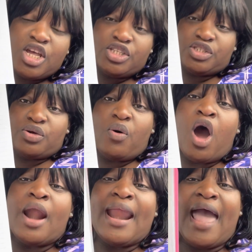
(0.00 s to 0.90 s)
So
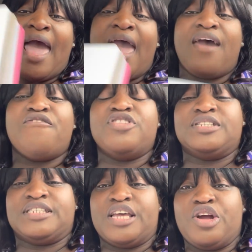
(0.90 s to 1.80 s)
on every
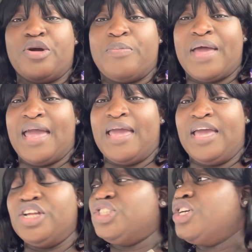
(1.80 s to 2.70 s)
single
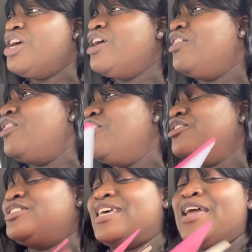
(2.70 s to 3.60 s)
page
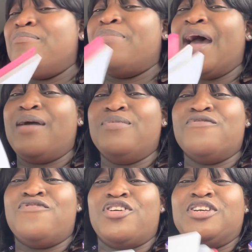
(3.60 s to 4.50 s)
there's a Bible
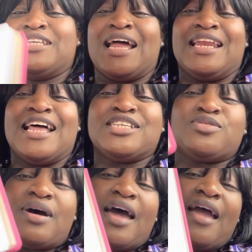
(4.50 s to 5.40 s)
verse, and that's
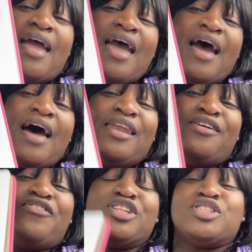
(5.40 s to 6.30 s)
why I
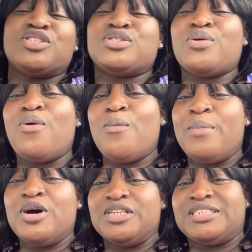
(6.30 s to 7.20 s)
love it so
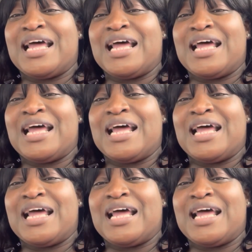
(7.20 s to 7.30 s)
much.